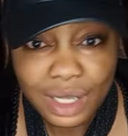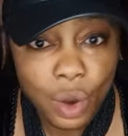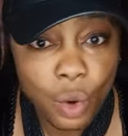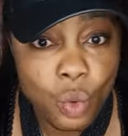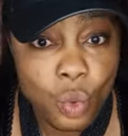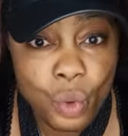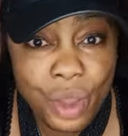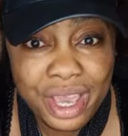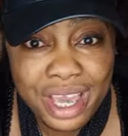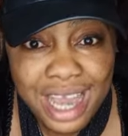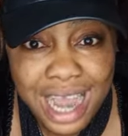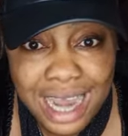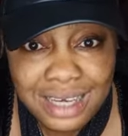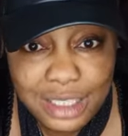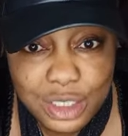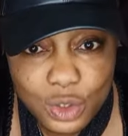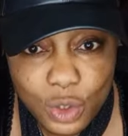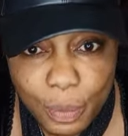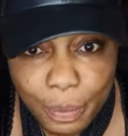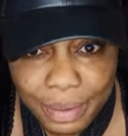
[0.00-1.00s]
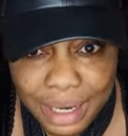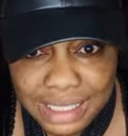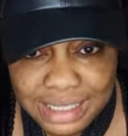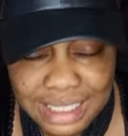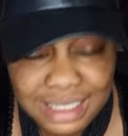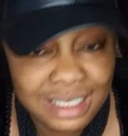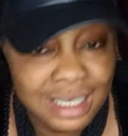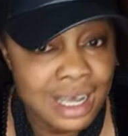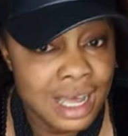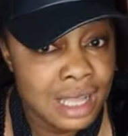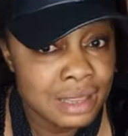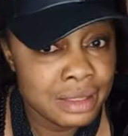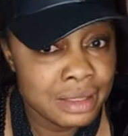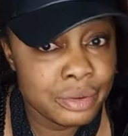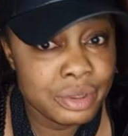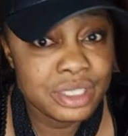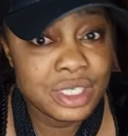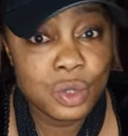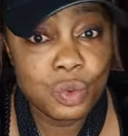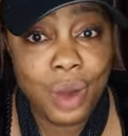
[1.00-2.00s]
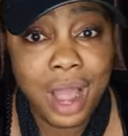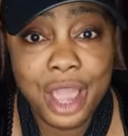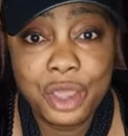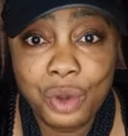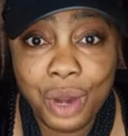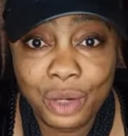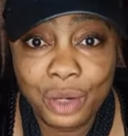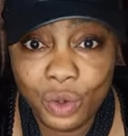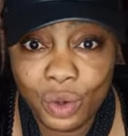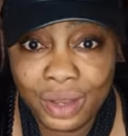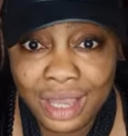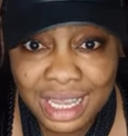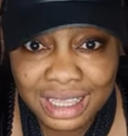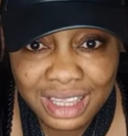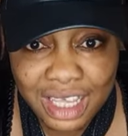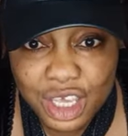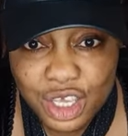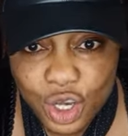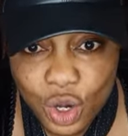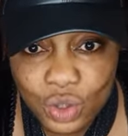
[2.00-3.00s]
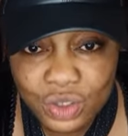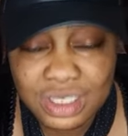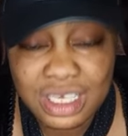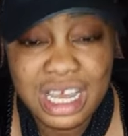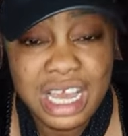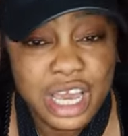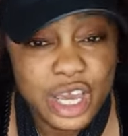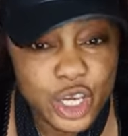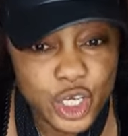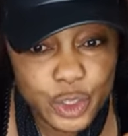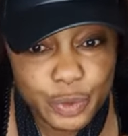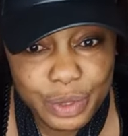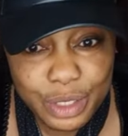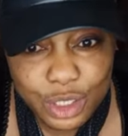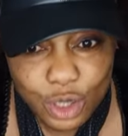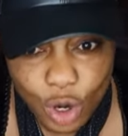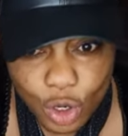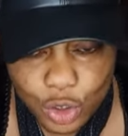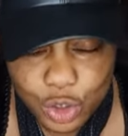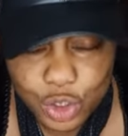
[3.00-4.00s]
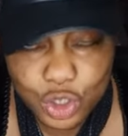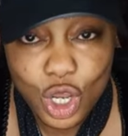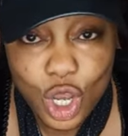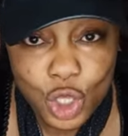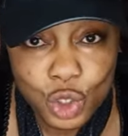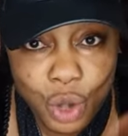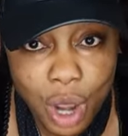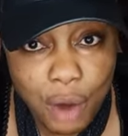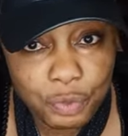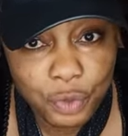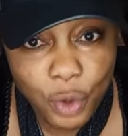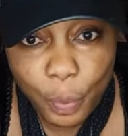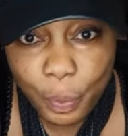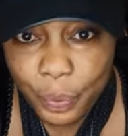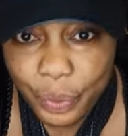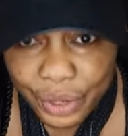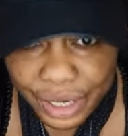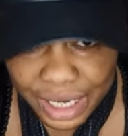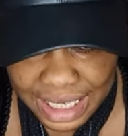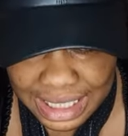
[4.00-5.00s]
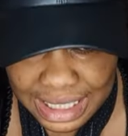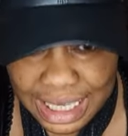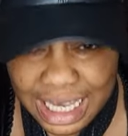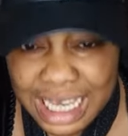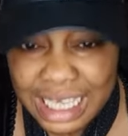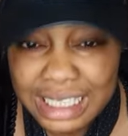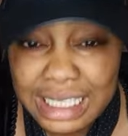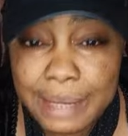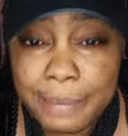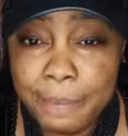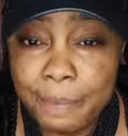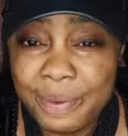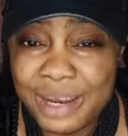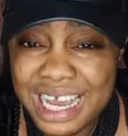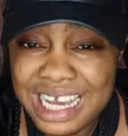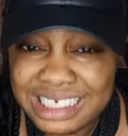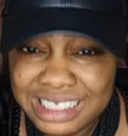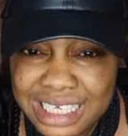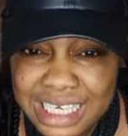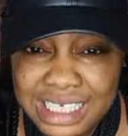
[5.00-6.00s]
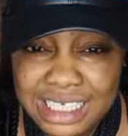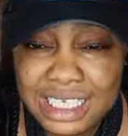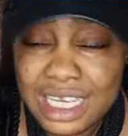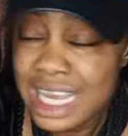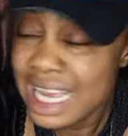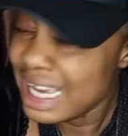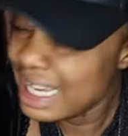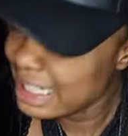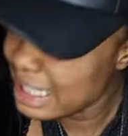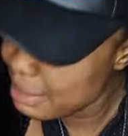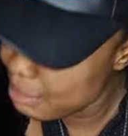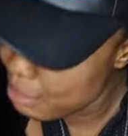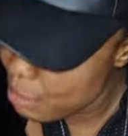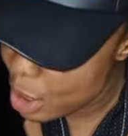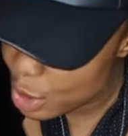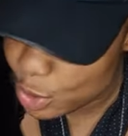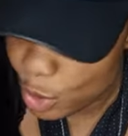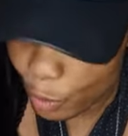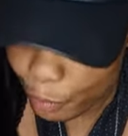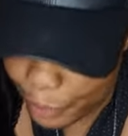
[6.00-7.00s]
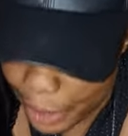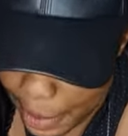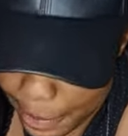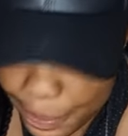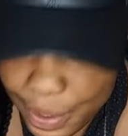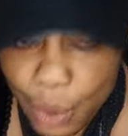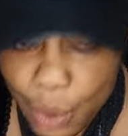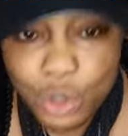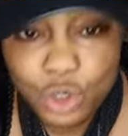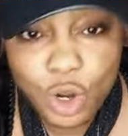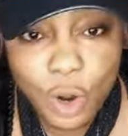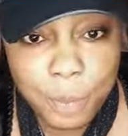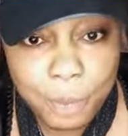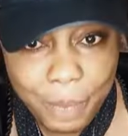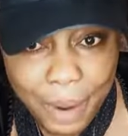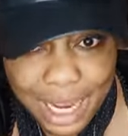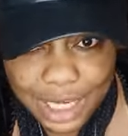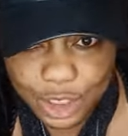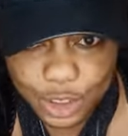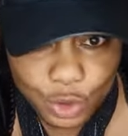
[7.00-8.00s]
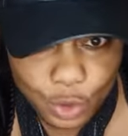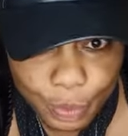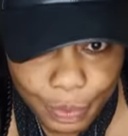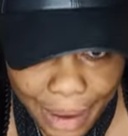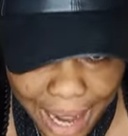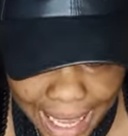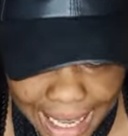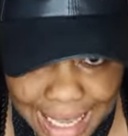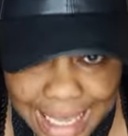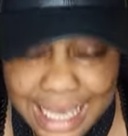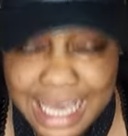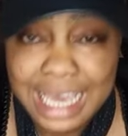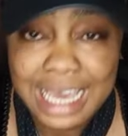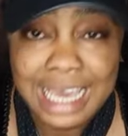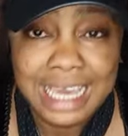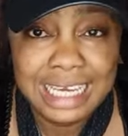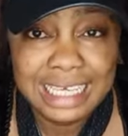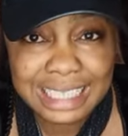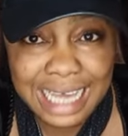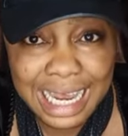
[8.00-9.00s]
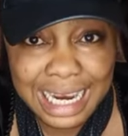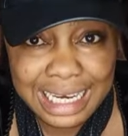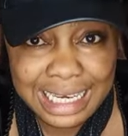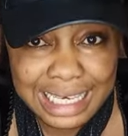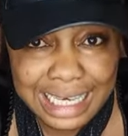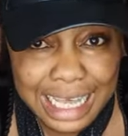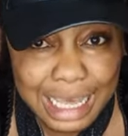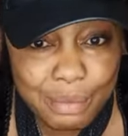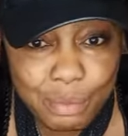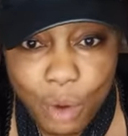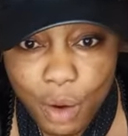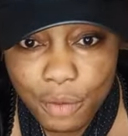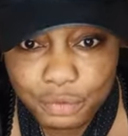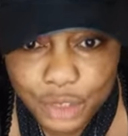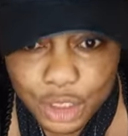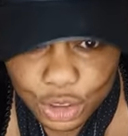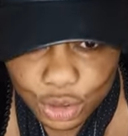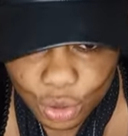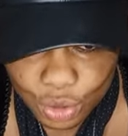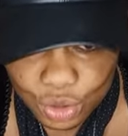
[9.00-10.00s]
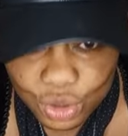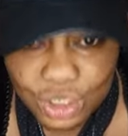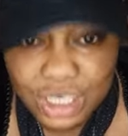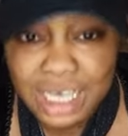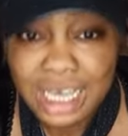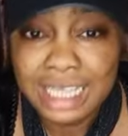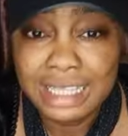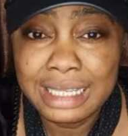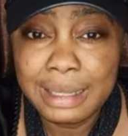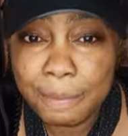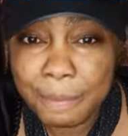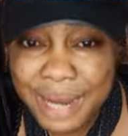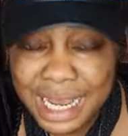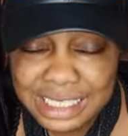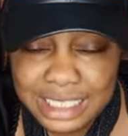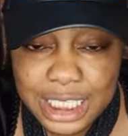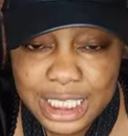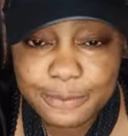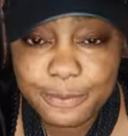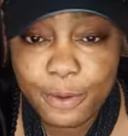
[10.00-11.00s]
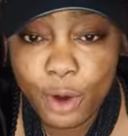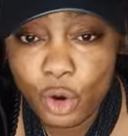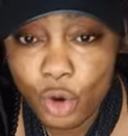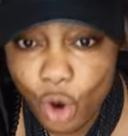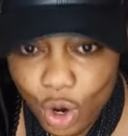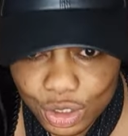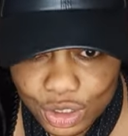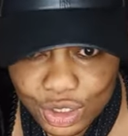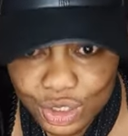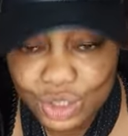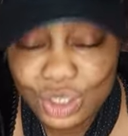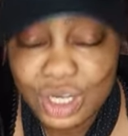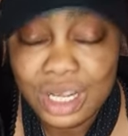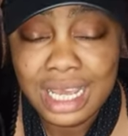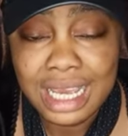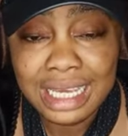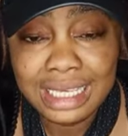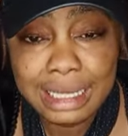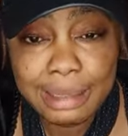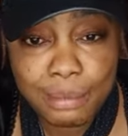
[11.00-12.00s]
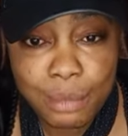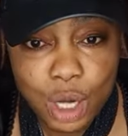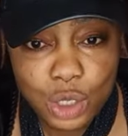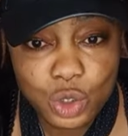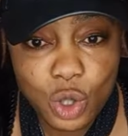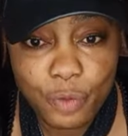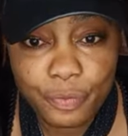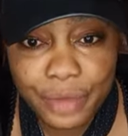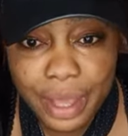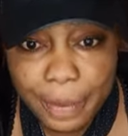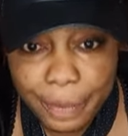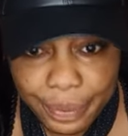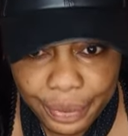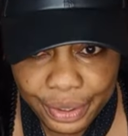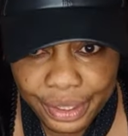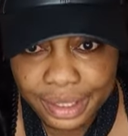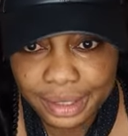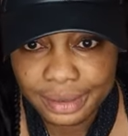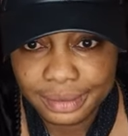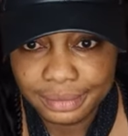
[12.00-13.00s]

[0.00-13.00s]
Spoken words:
week has its own blessing. The reason why you are not getting yours is because you have not prayed. The blessings in the month of April will not pass you by. In the name of Jesus, the blessings for us in the month of April